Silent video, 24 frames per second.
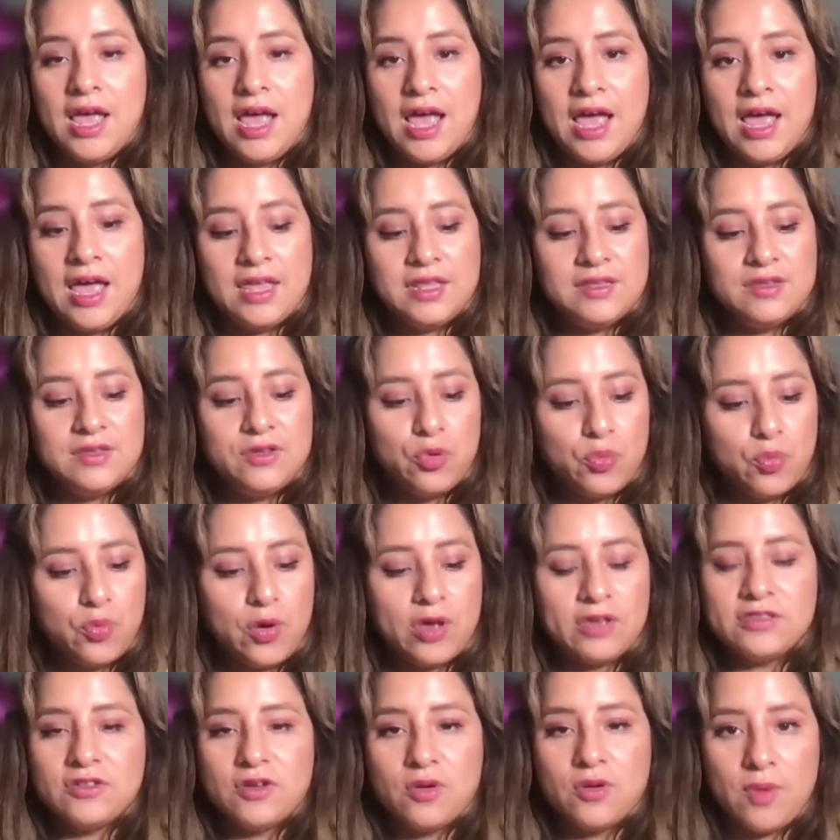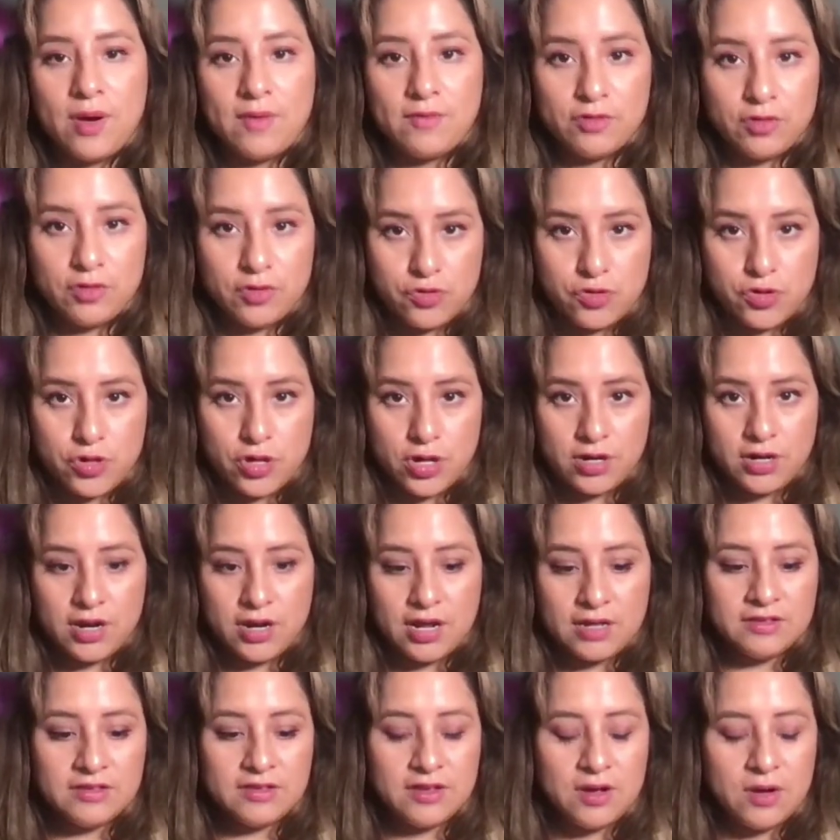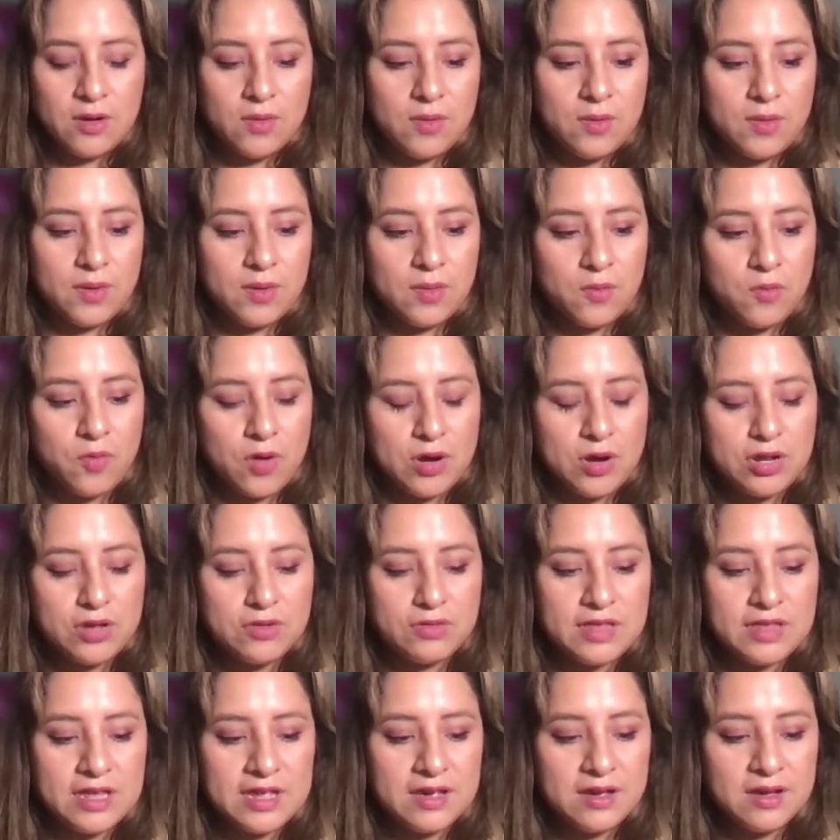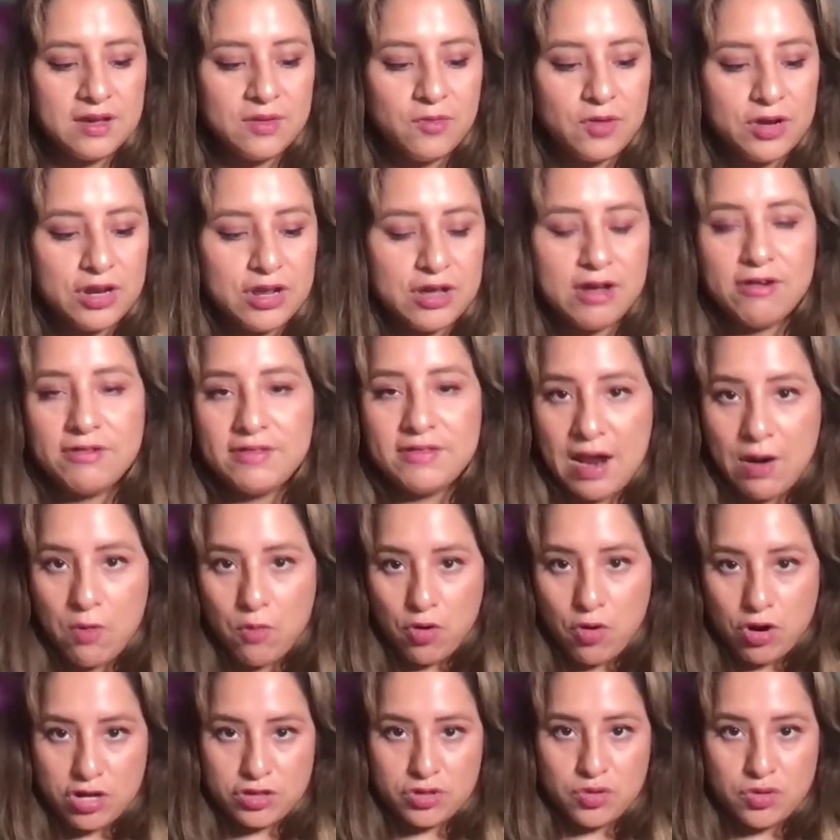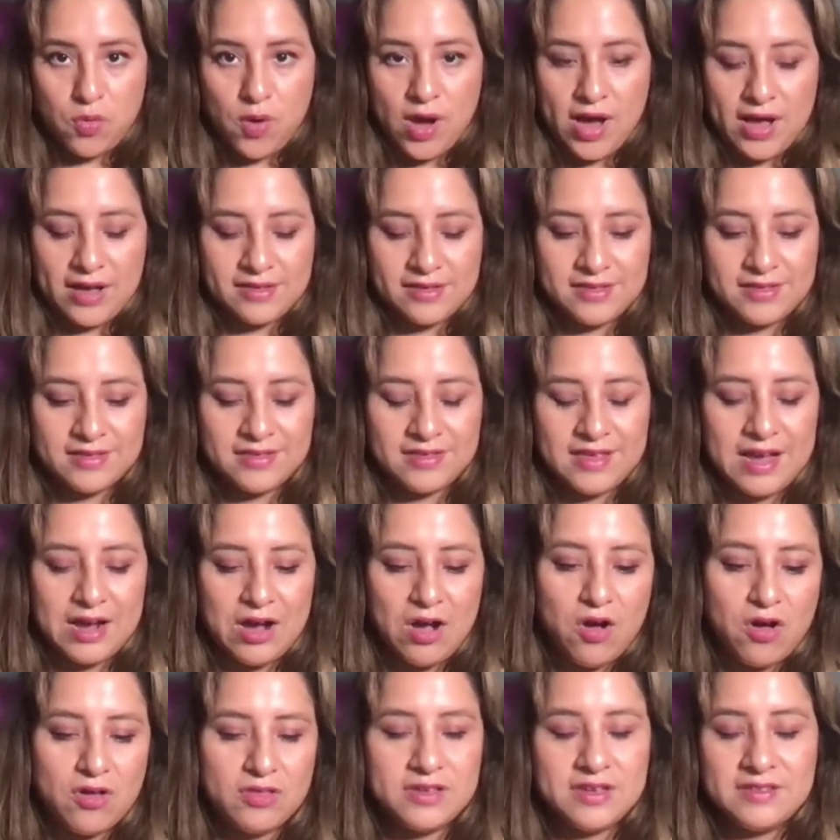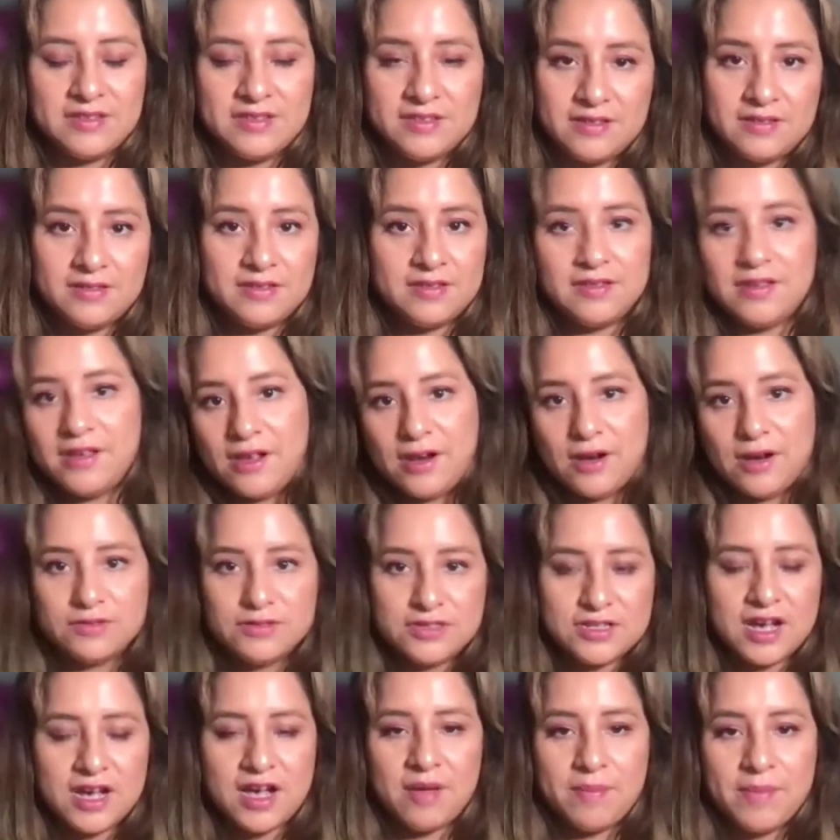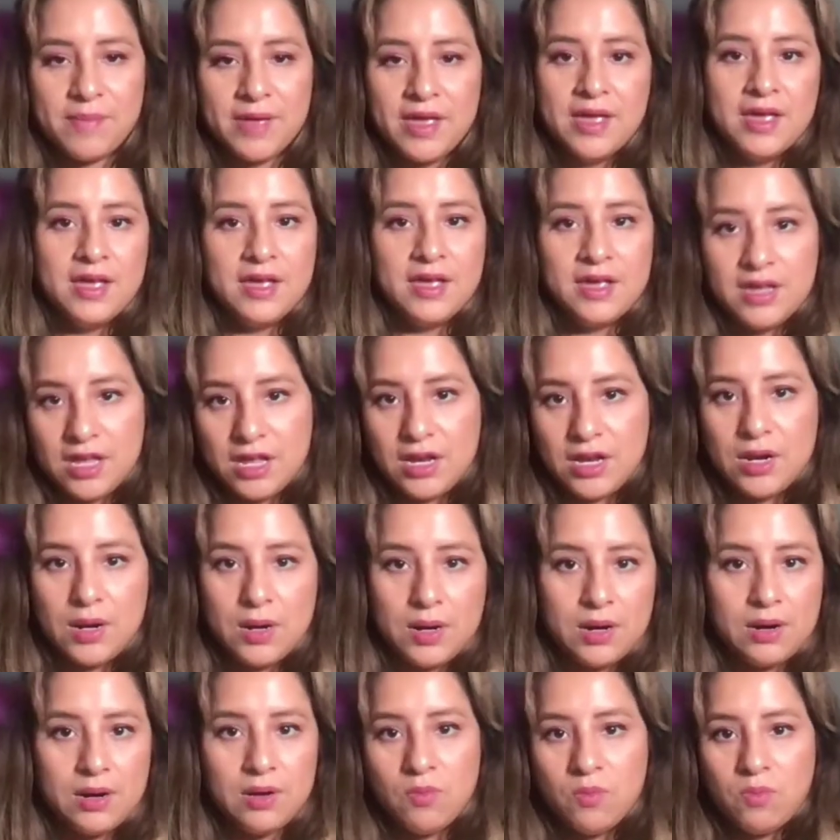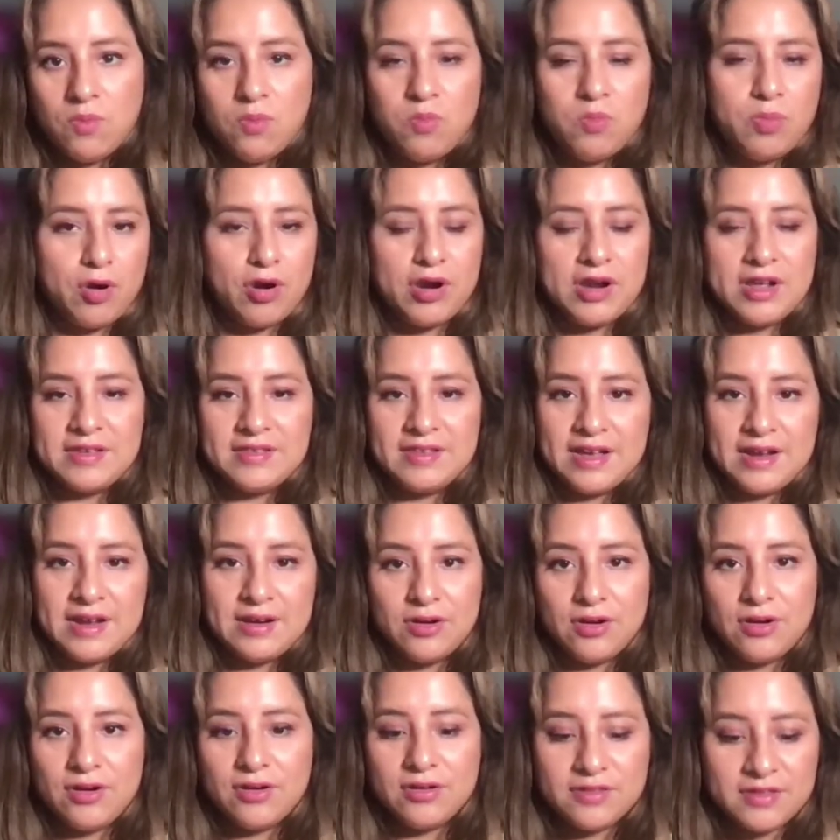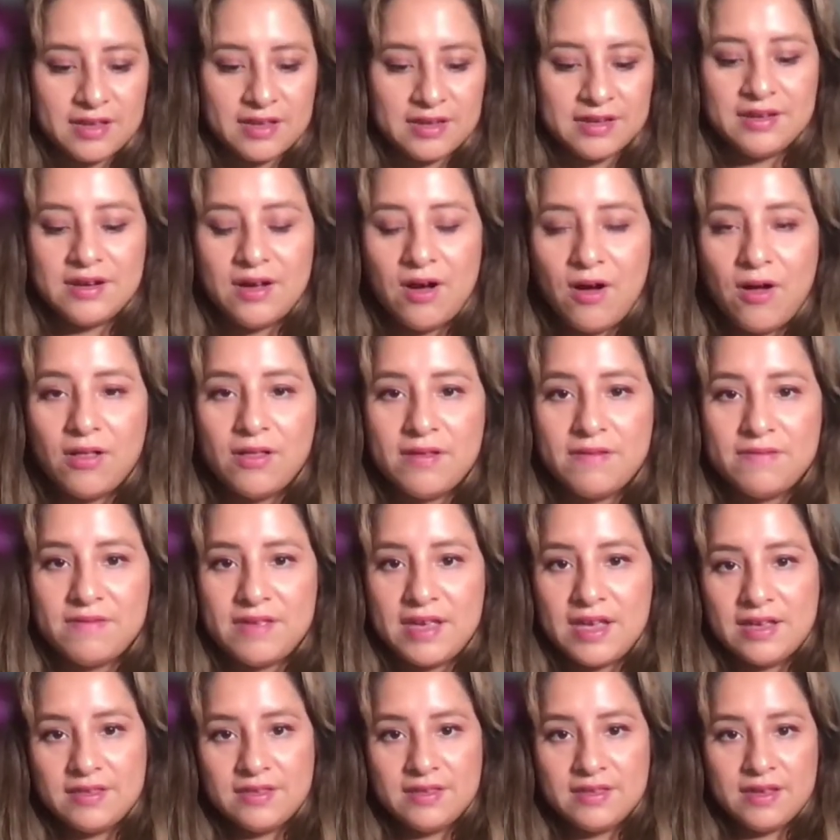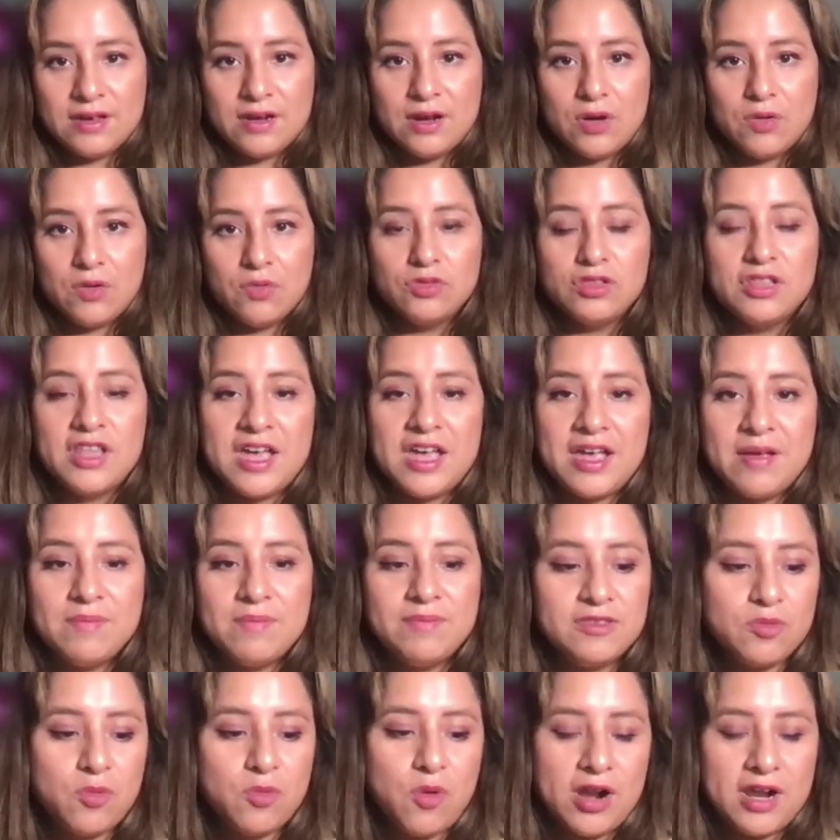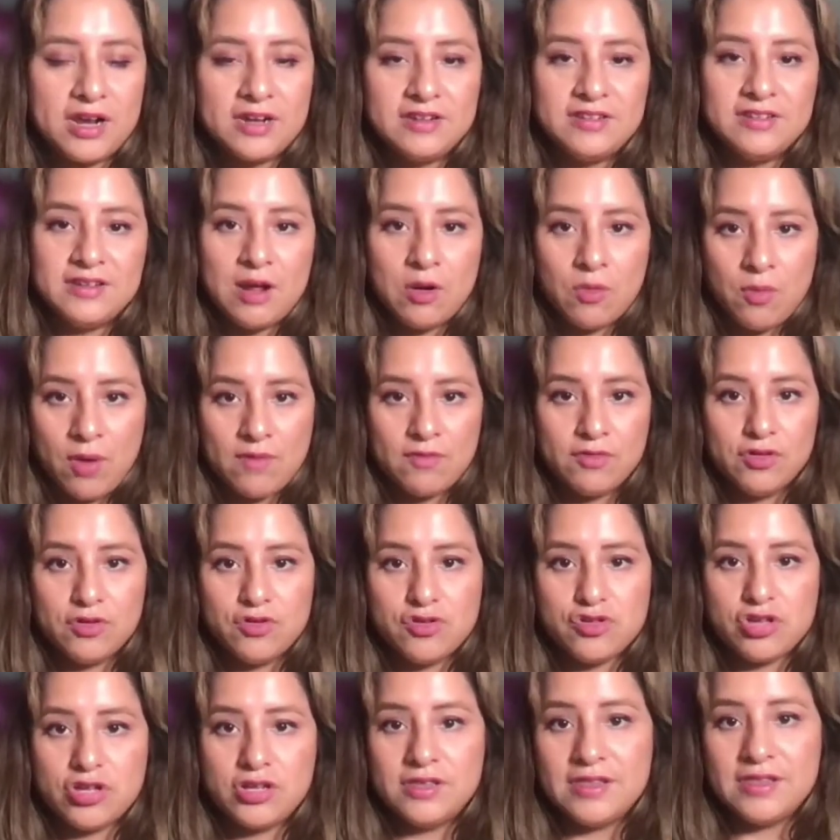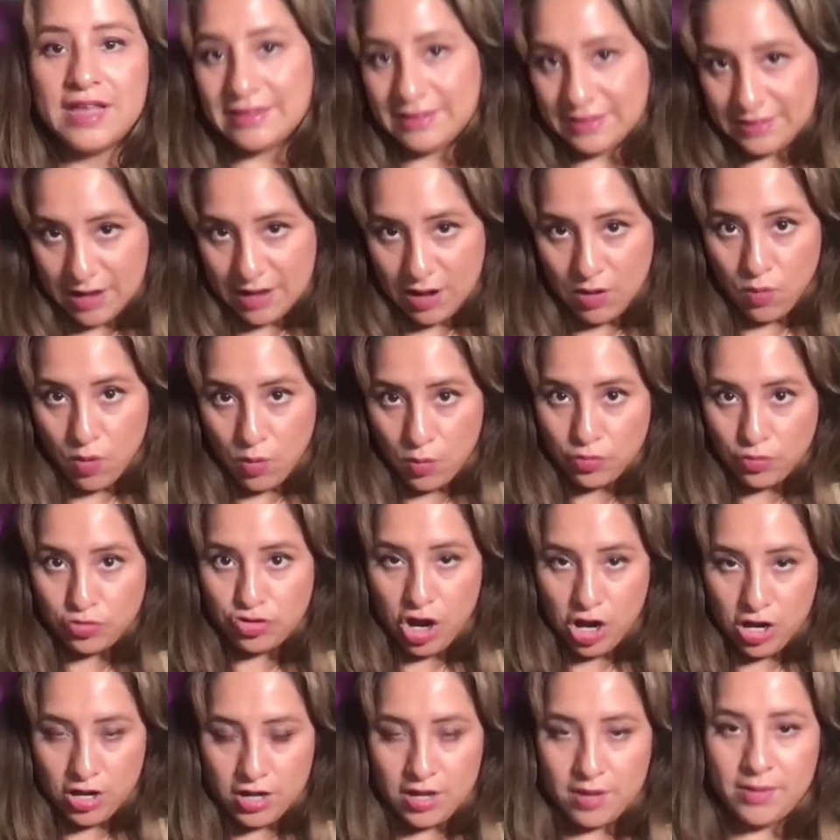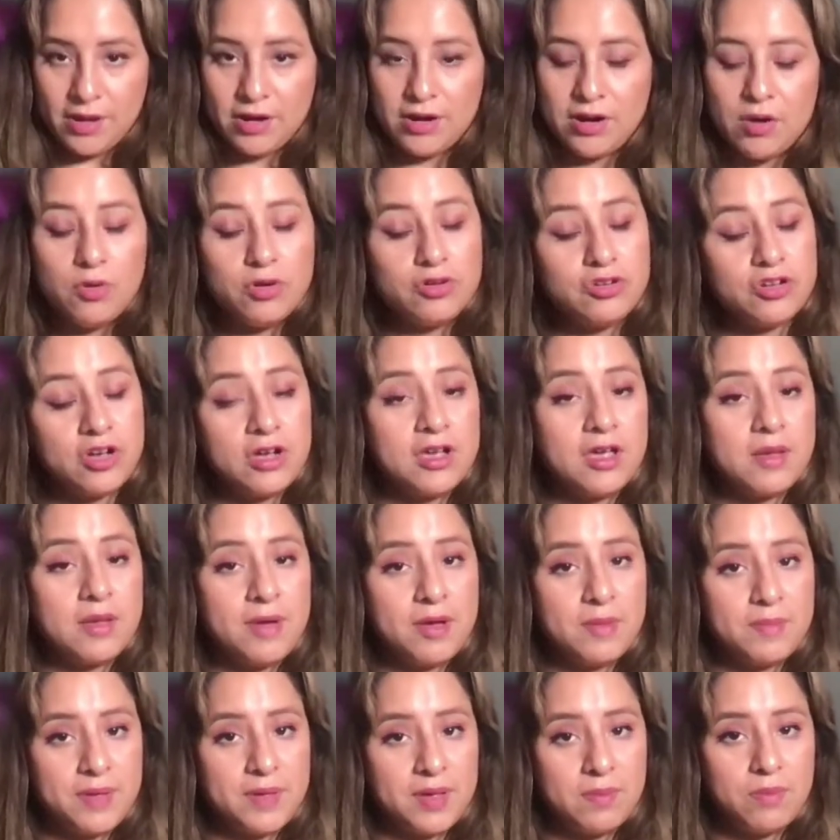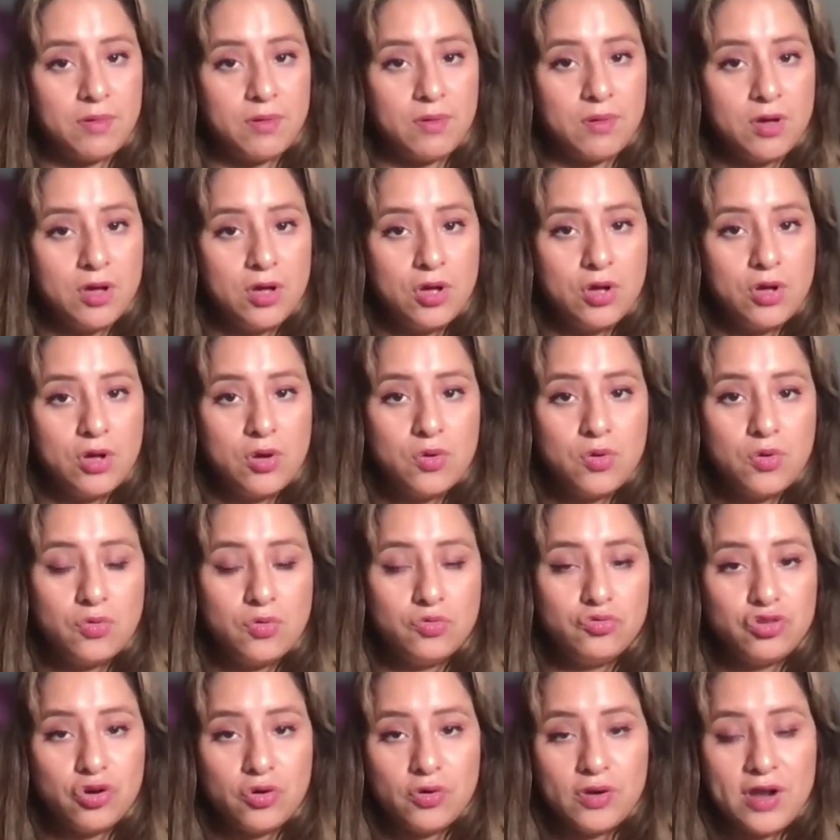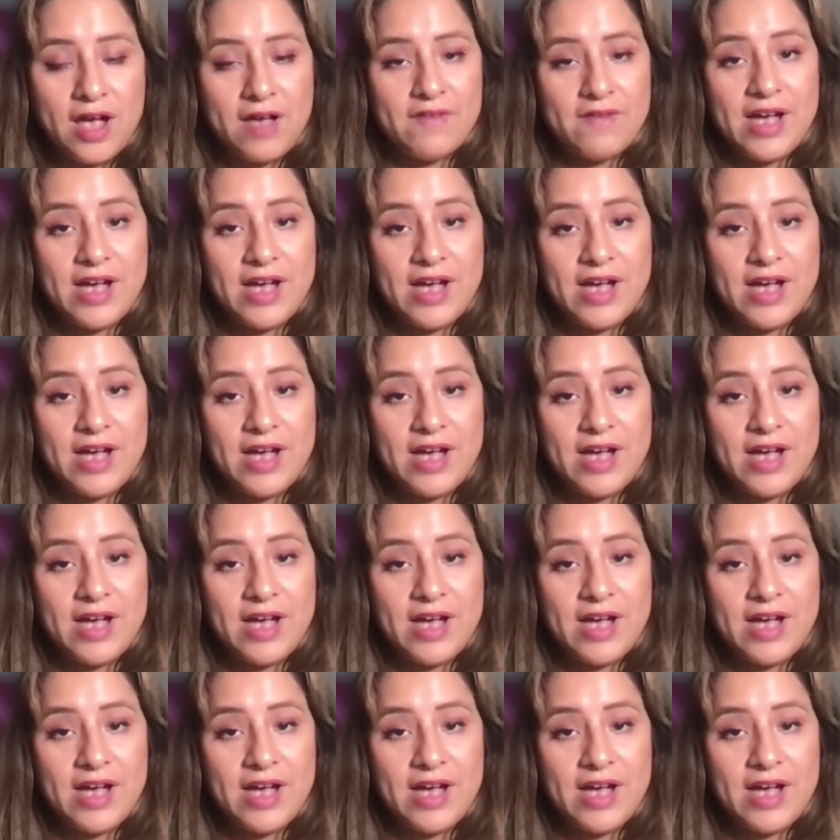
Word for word: and there was no revolution and so when you think when you hear that word in the west it's like all oh, these you know dumb you know bernie sanders and all of these you know libs wanting a revolution that's not what we're talking about here we're talking about people who don't have